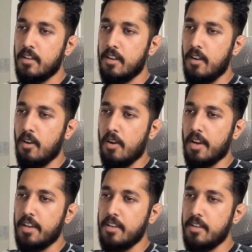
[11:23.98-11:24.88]
log
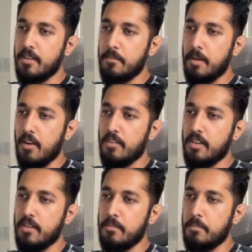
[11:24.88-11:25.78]
n power
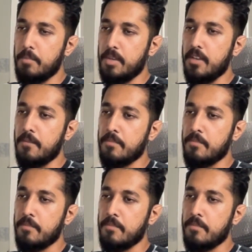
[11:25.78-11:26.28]
p.